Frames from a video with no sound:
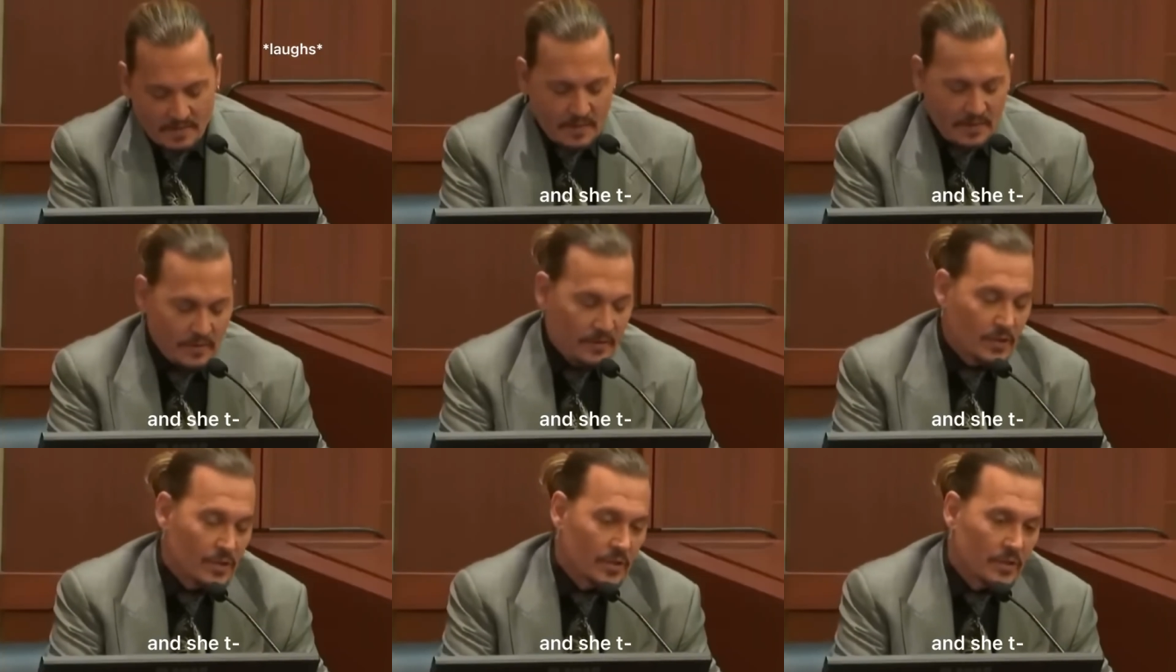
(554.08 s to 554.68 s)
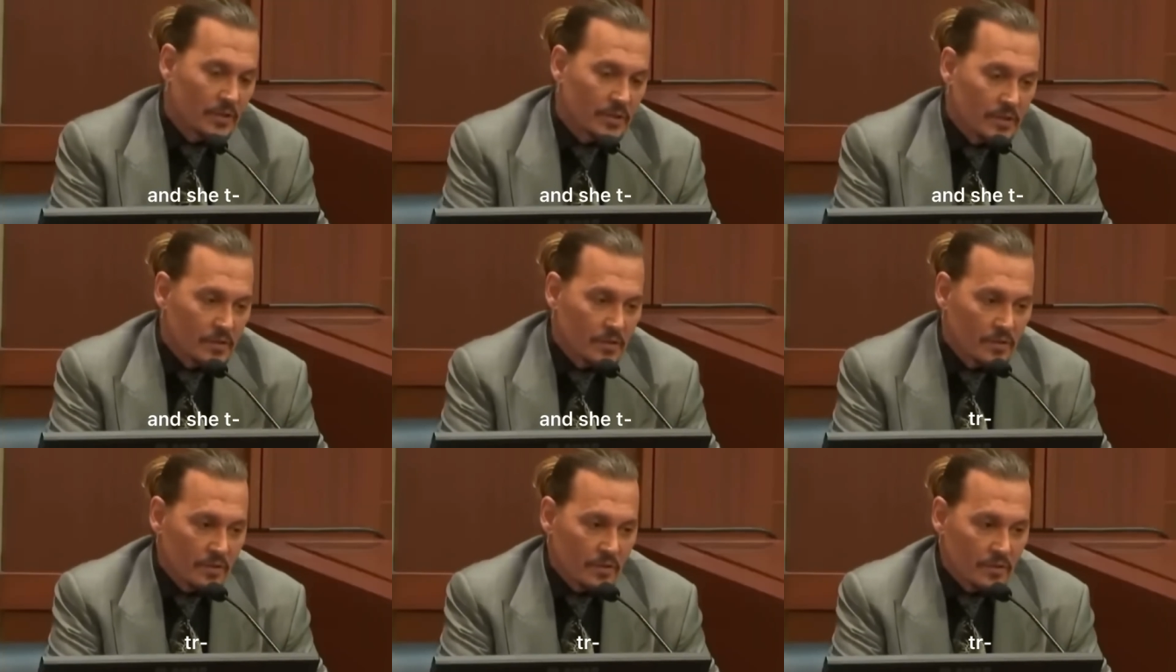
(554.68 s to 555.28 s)
and she
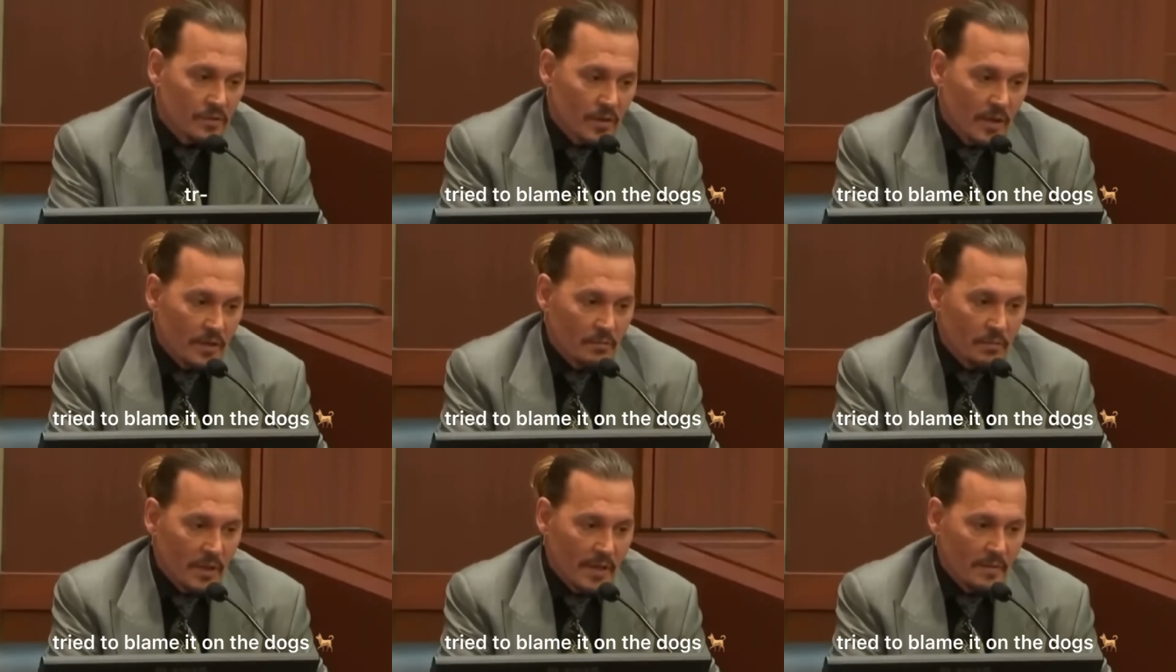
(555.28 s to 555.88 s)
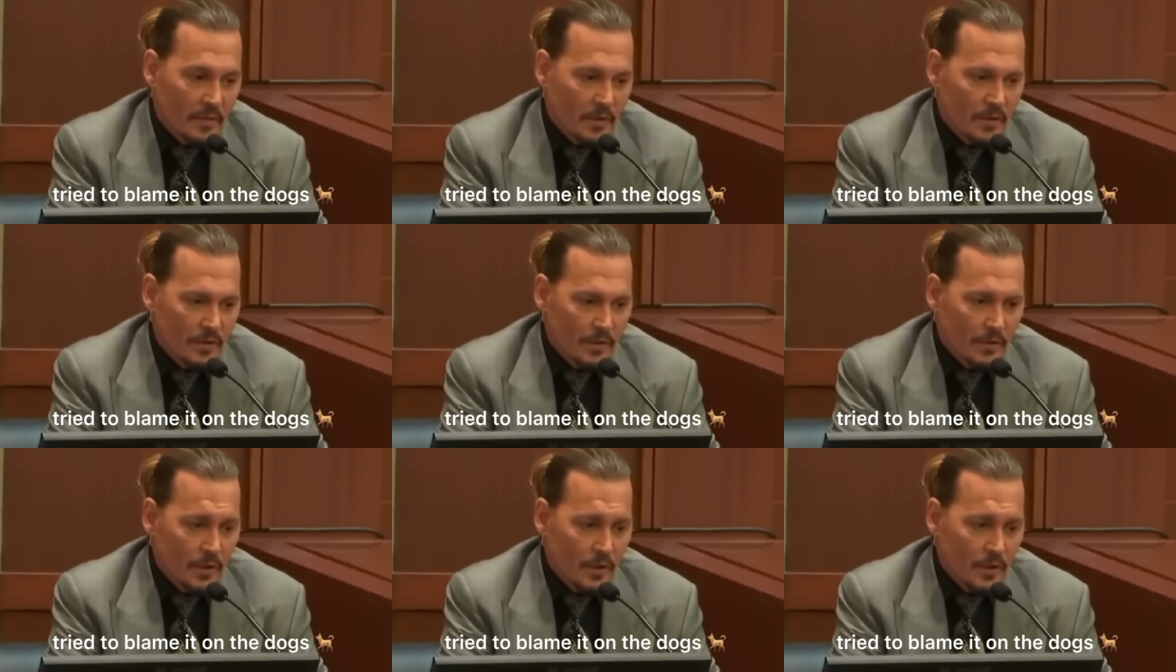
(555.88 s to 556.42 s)
tried to blame it on the